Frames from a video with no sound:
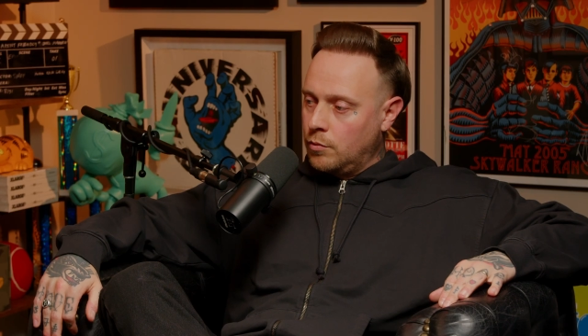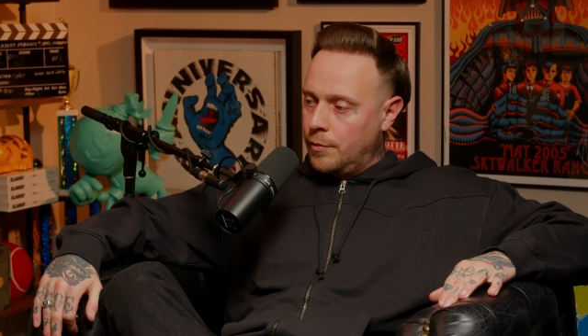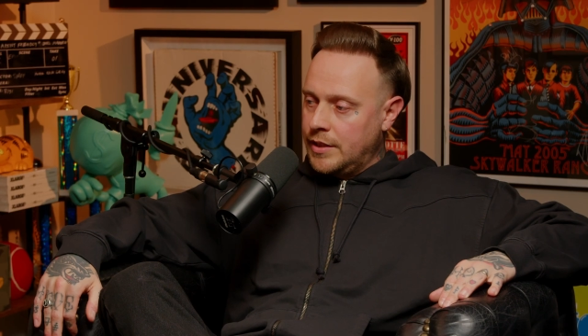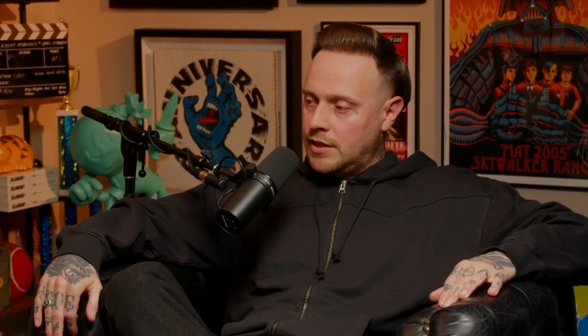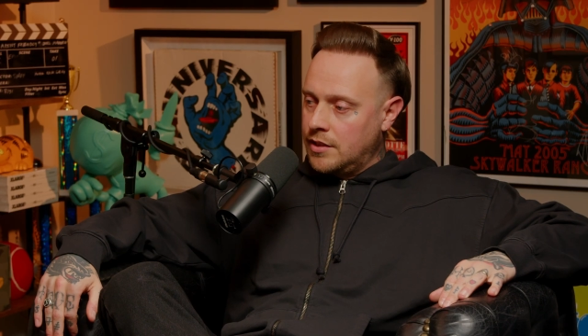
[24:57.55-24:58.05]

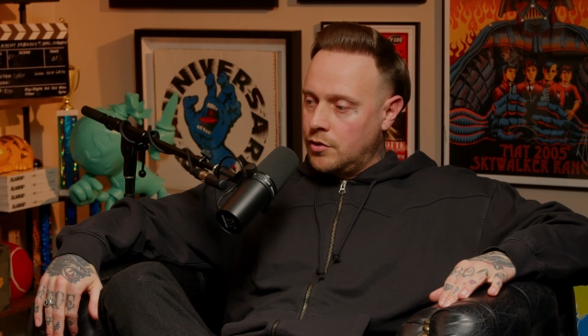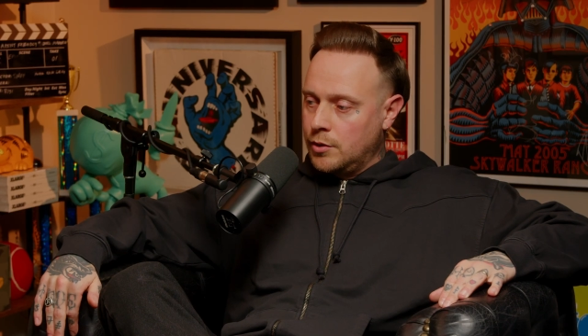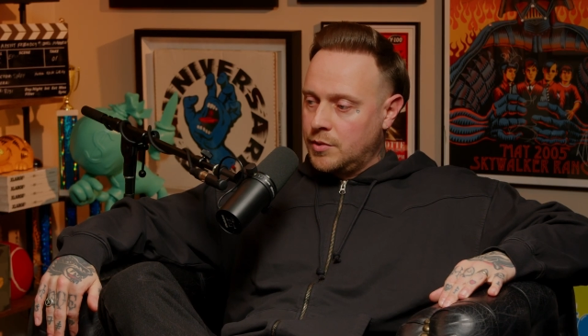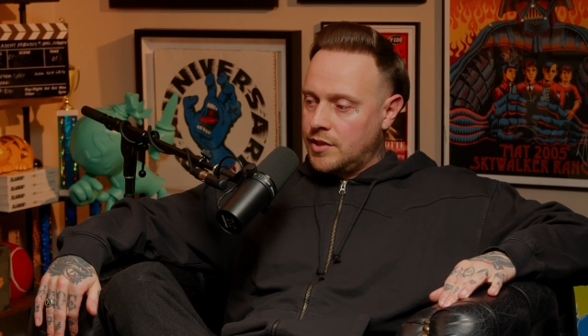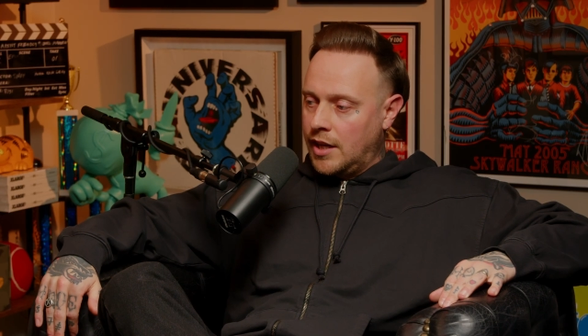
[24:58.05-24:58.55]
When we did
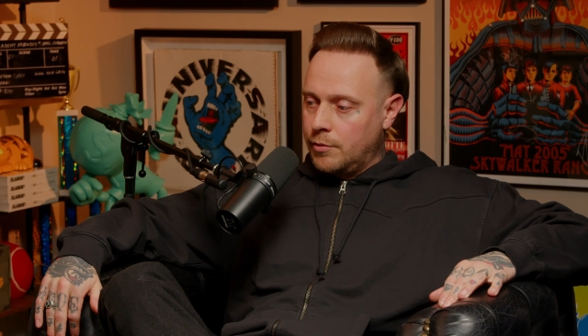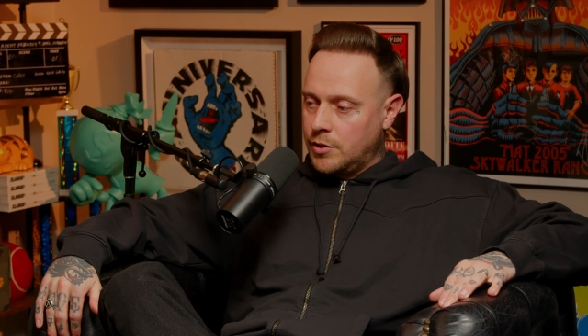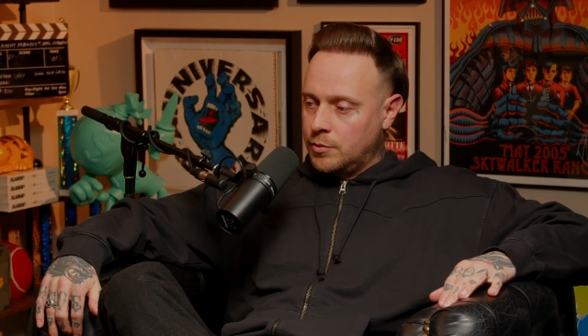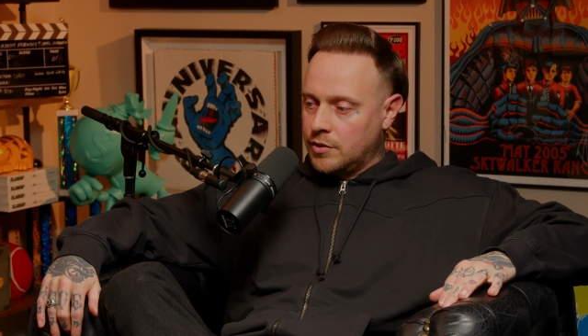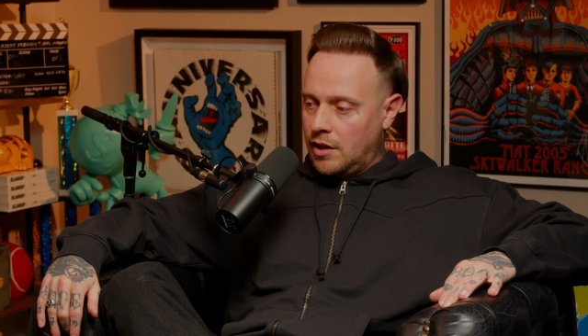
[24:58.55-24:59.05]
Doomsday,
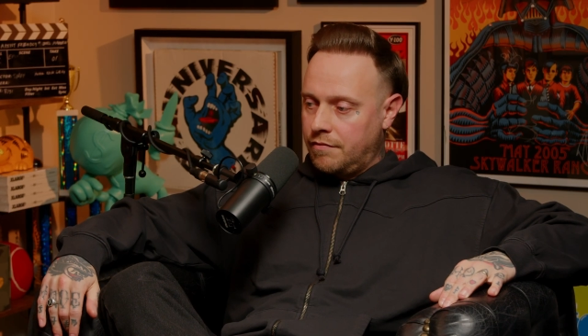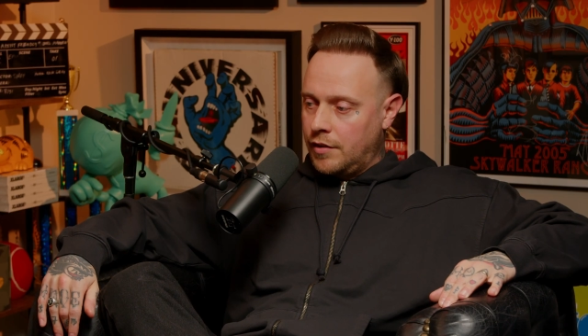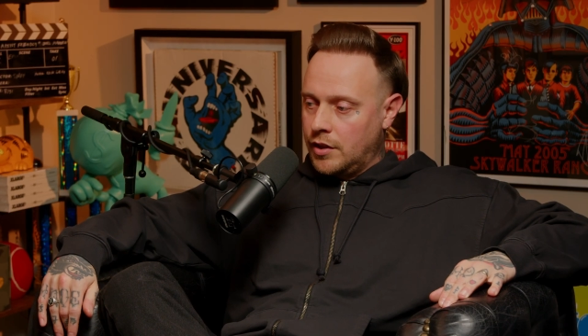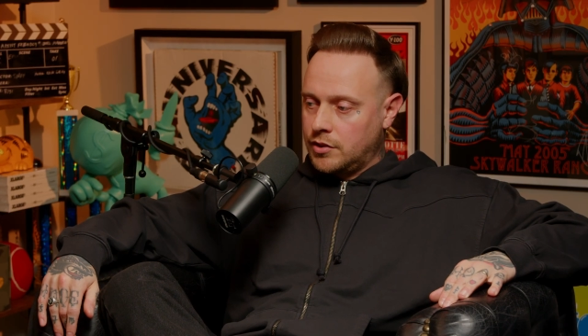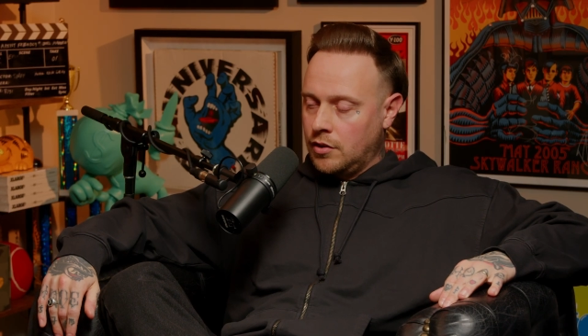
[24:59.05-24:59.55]
which was our
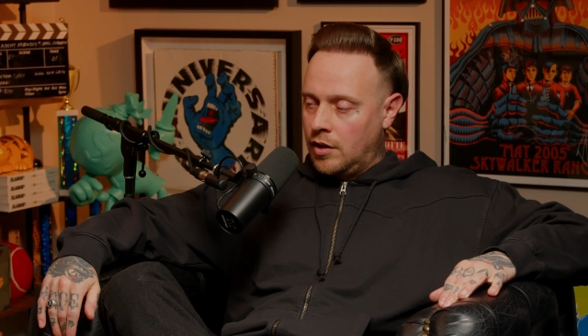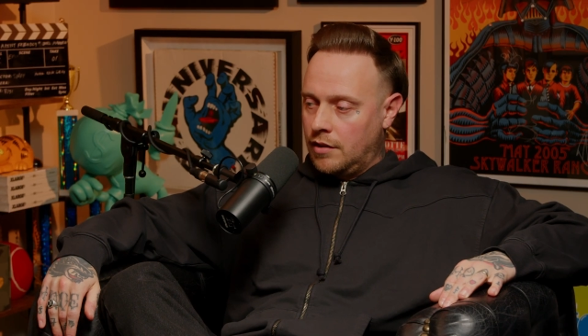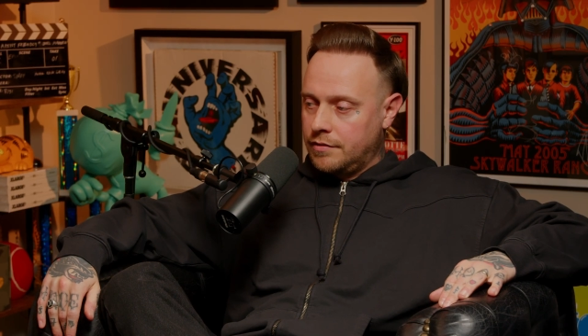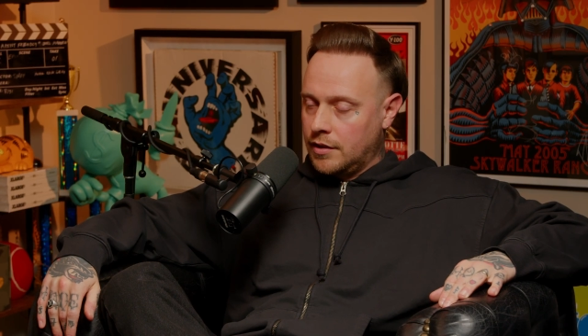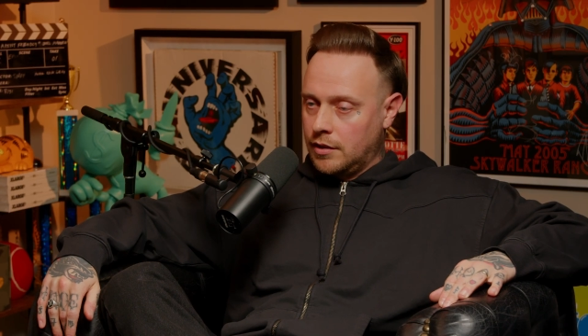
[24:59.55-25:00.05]
first song
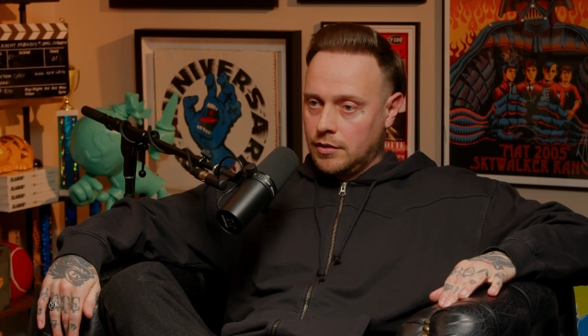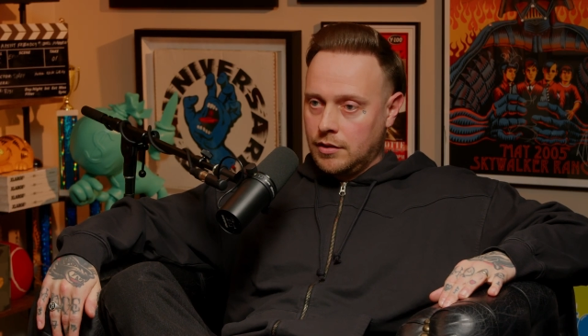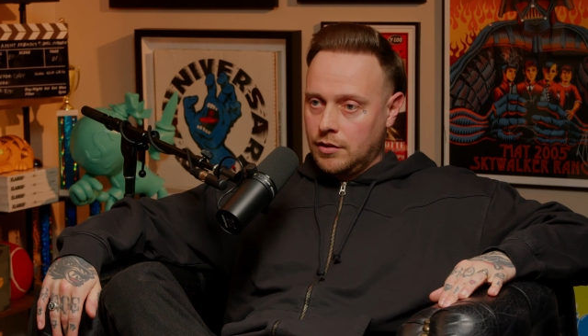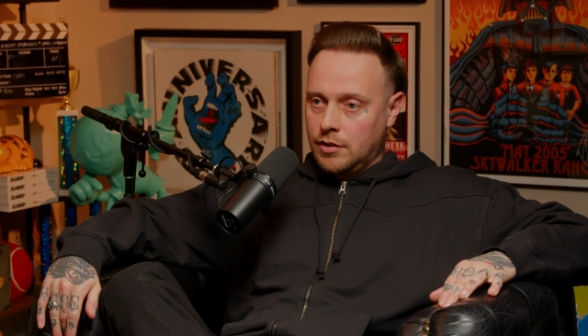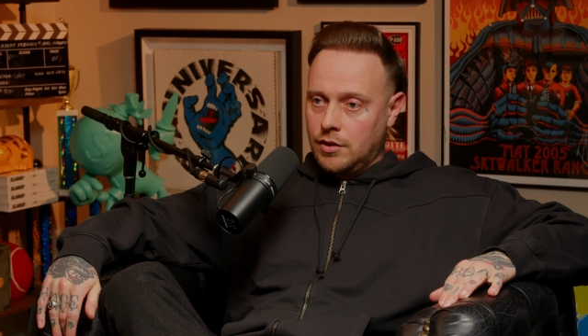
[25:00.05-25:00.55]
after
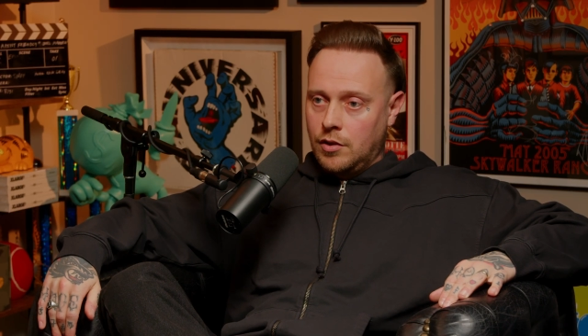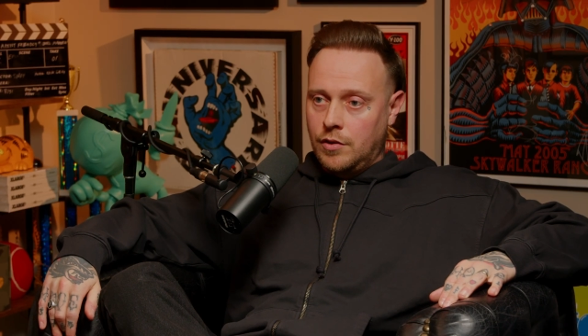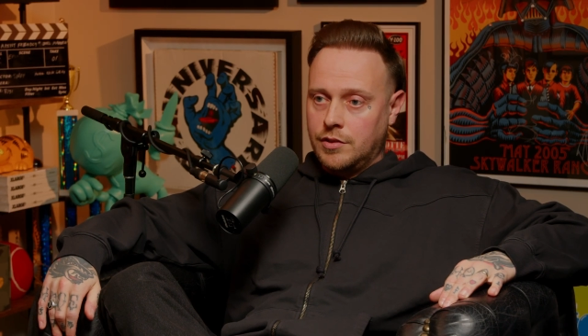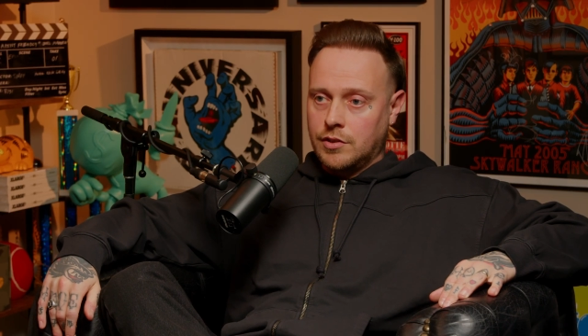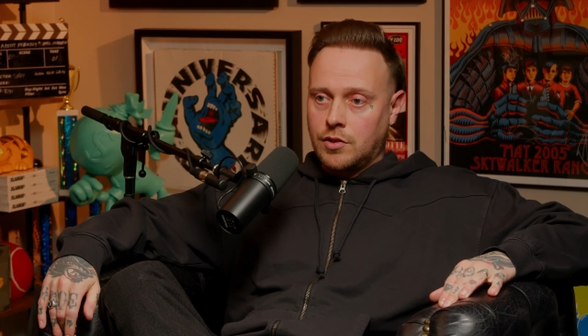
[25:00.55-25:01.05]

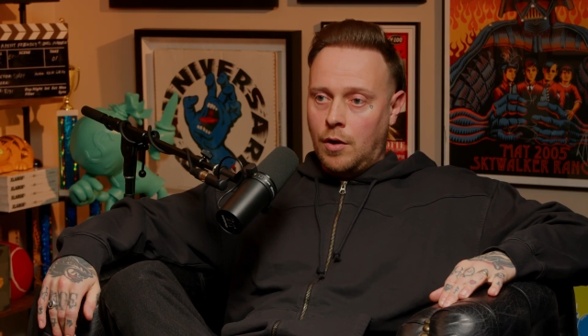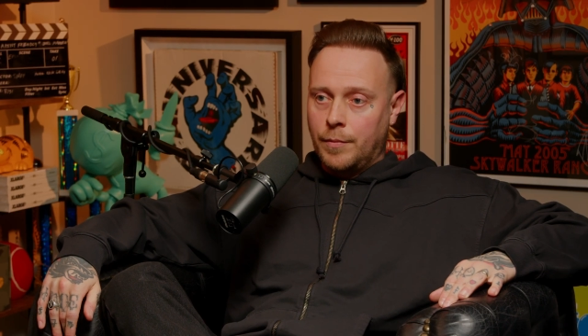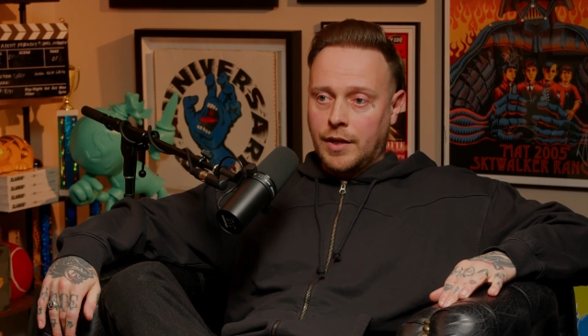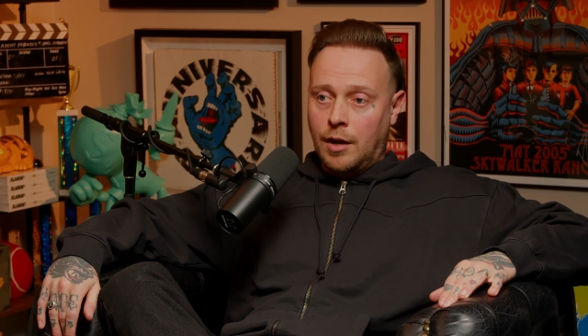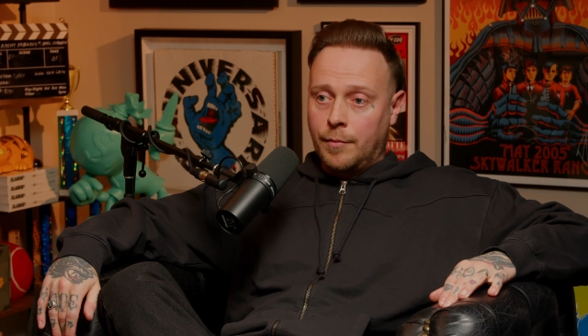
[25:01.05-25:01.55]
losing Tom and